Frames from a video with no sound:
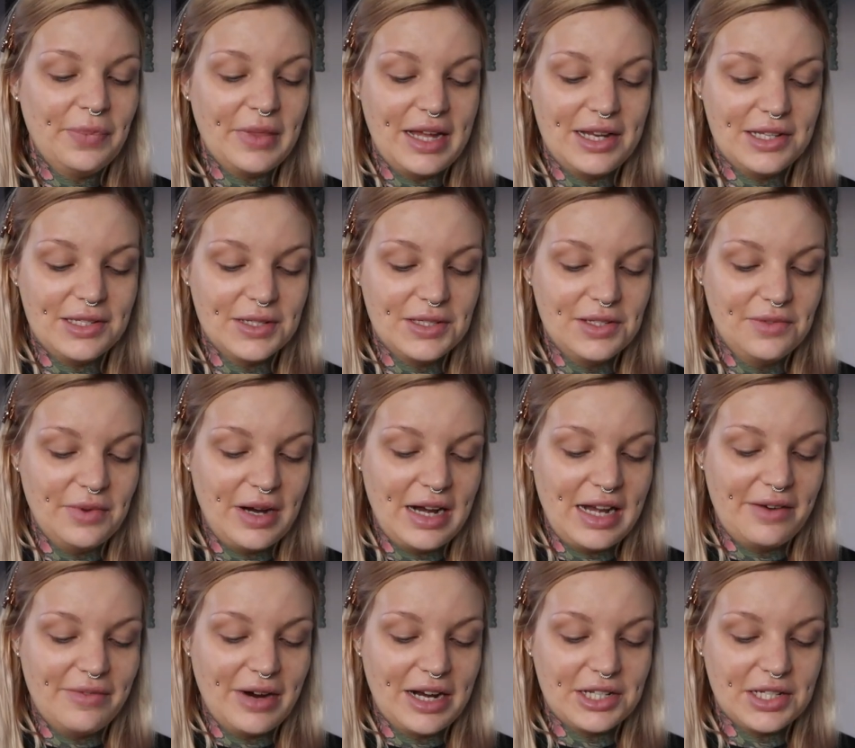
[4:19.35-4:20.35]
It doesn't
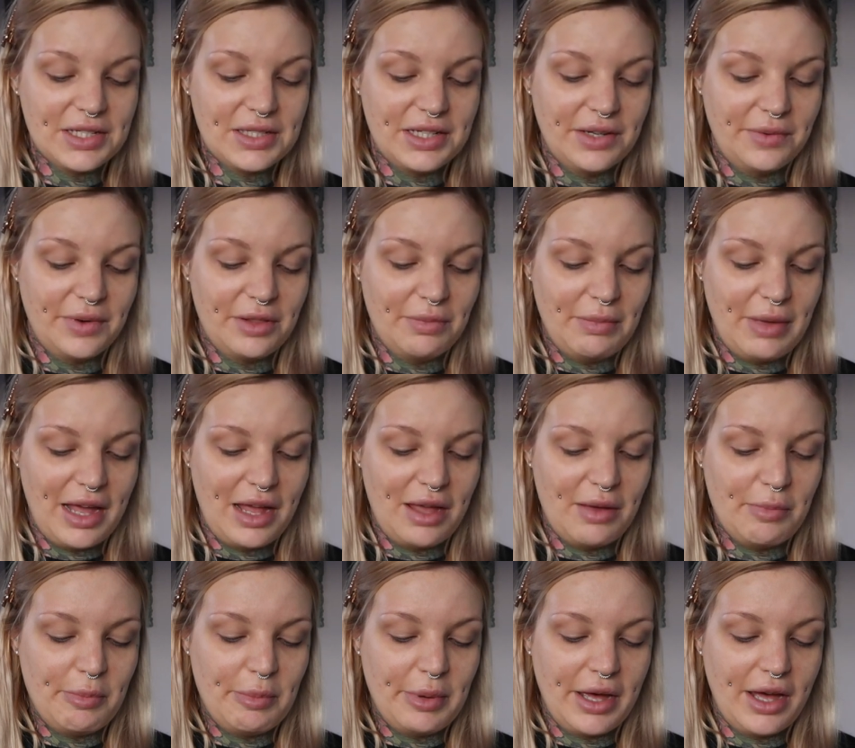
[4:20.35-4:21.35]
really register with
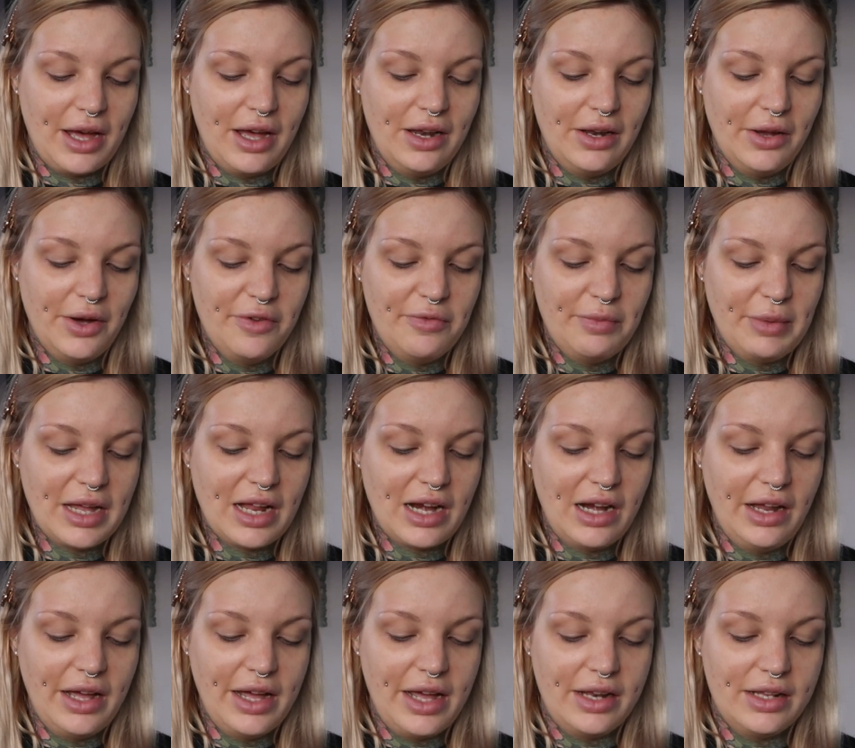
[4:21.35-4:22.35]
me, but a lot of my
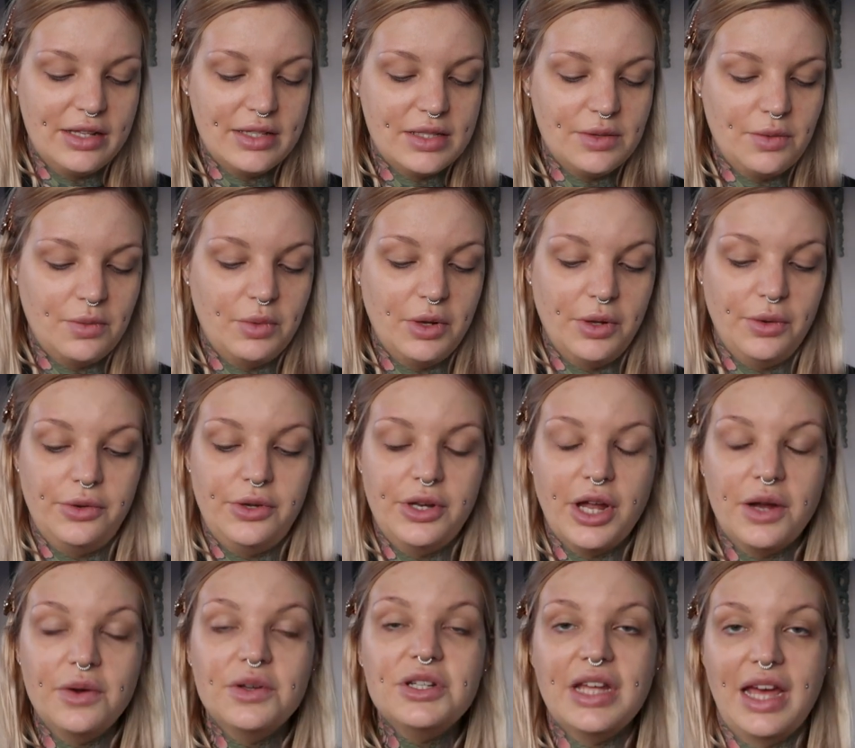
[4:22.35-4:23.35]
clients will
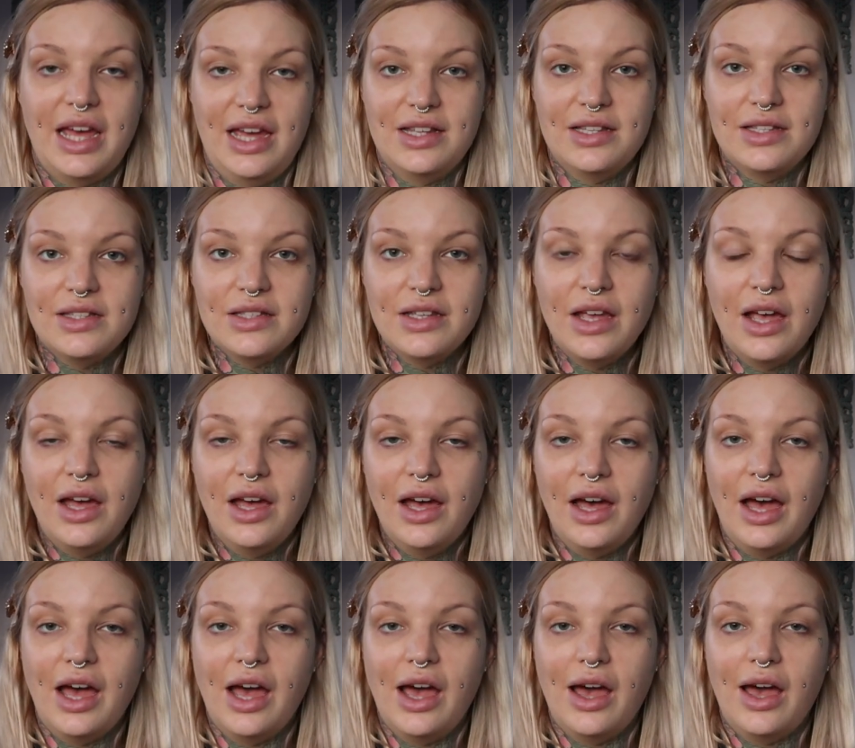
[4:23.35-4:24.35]
notice
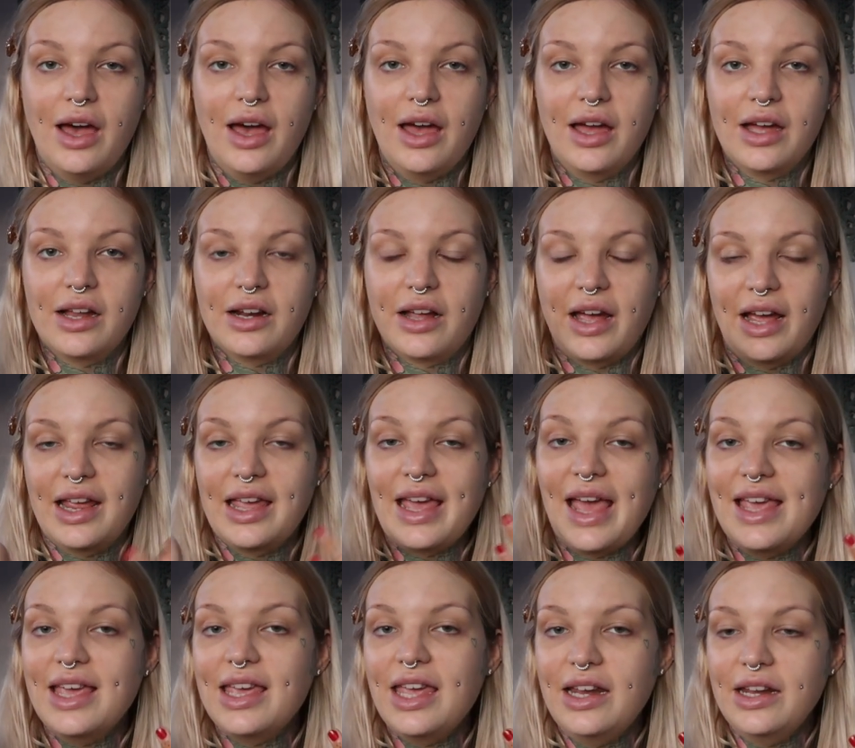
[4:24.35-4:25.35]

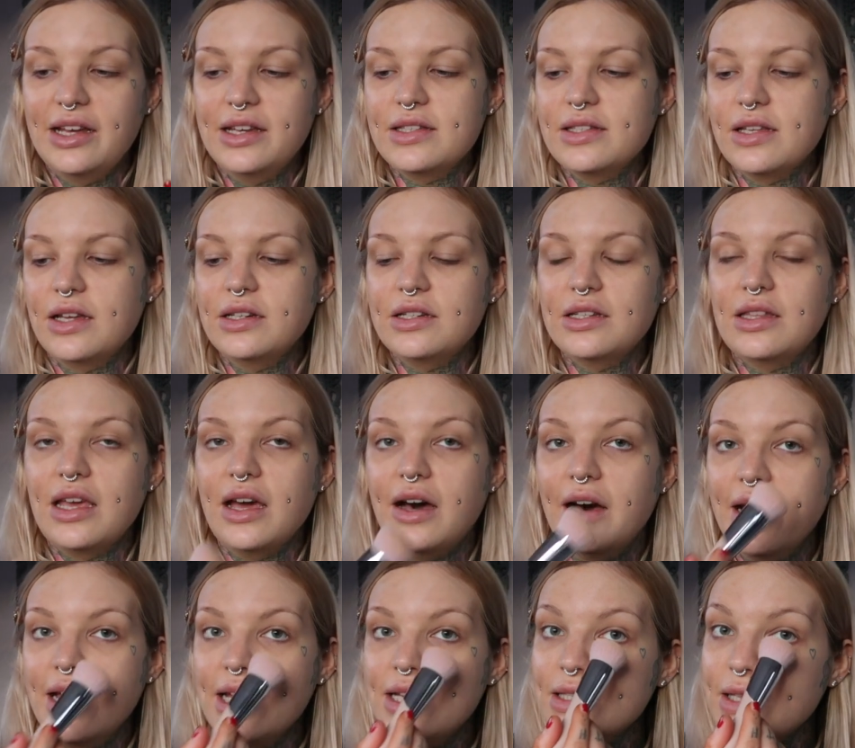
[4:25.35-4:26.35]
cakiness under the
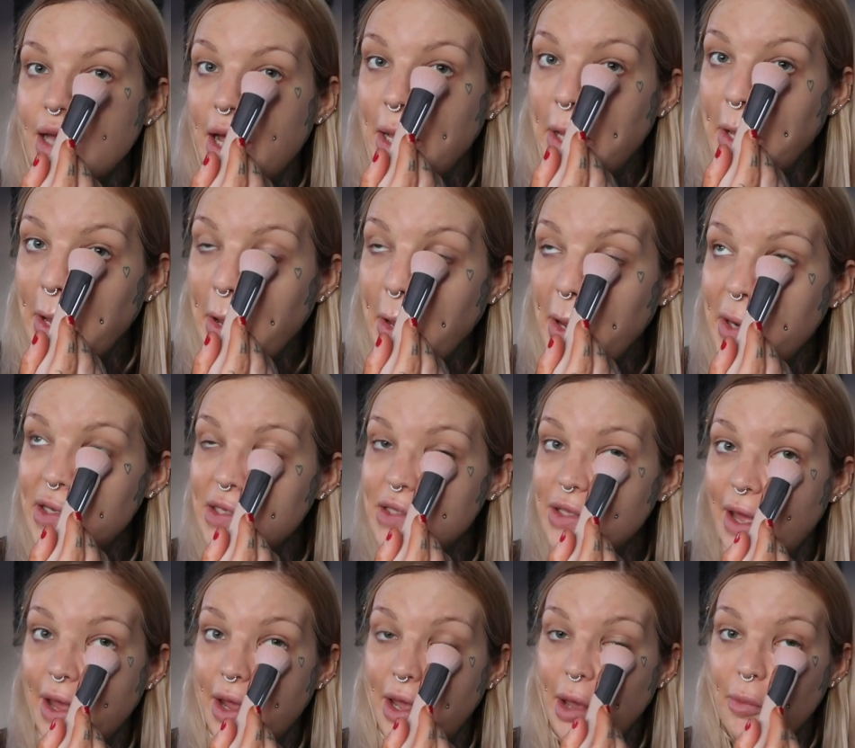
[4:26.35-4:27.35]
eyes. I think I just
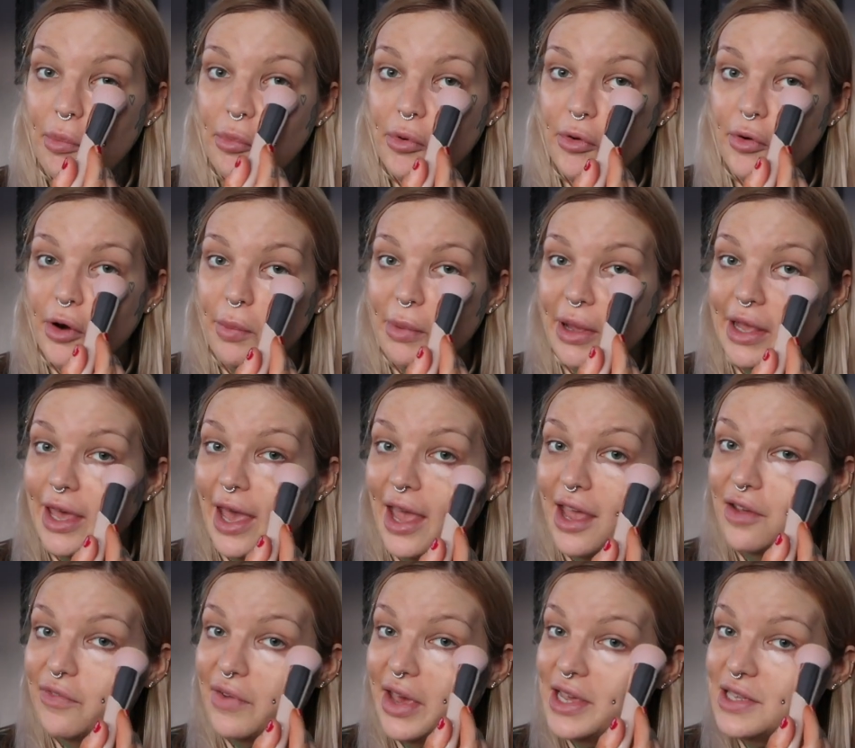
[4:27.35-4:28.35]
like a proper
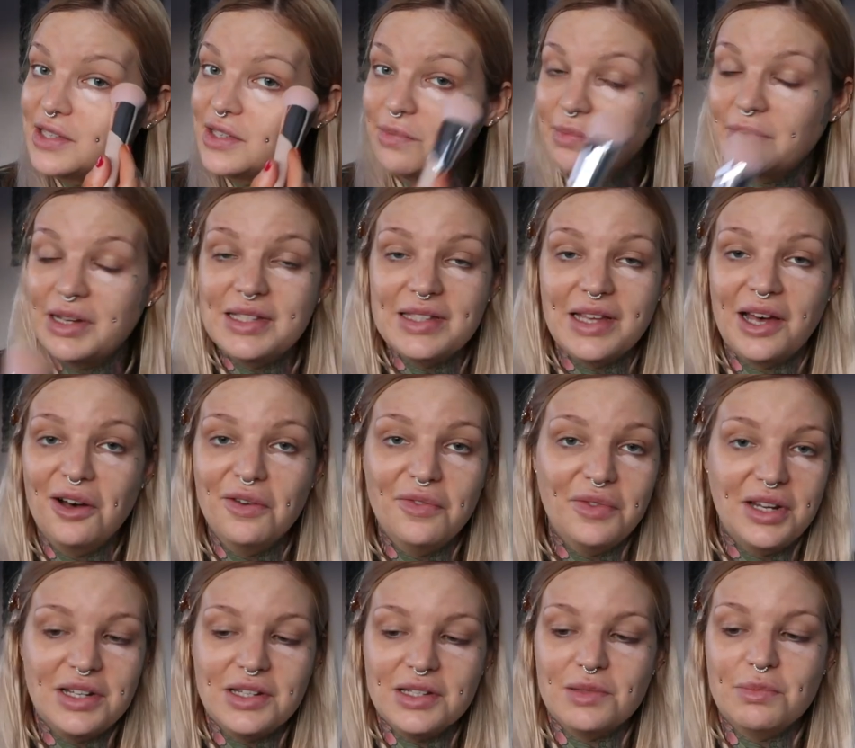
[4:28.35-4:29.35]
cake face on myself,
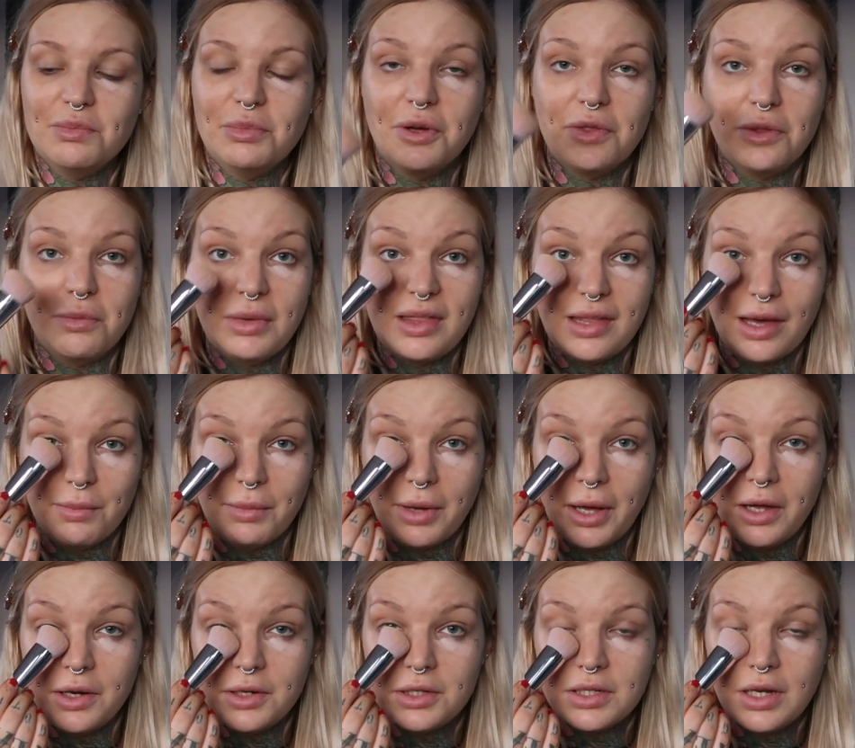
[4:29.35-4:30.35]
and it doesn't bother me that
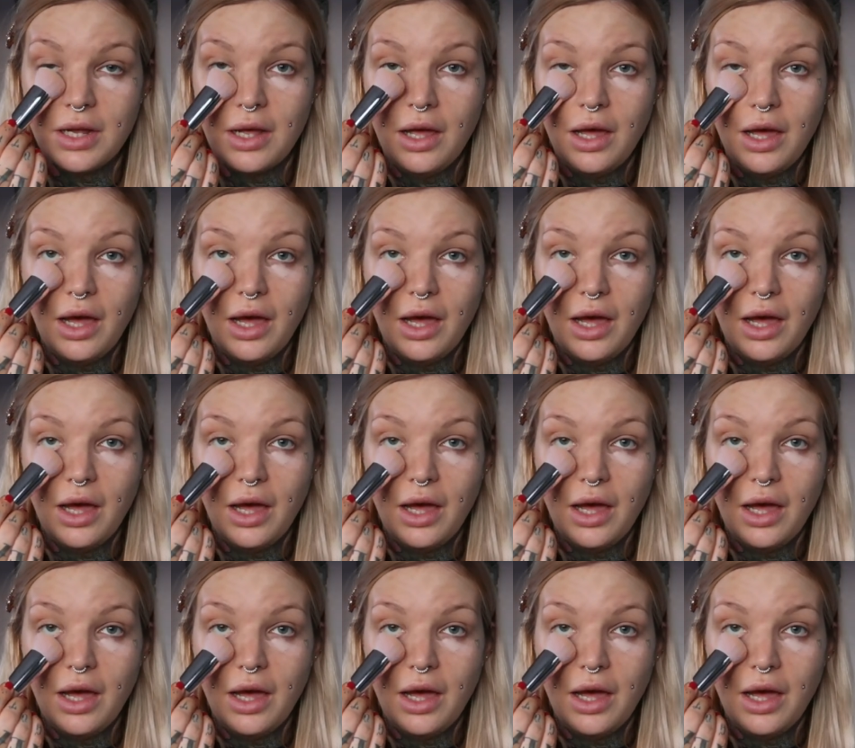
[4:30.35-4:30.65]
much.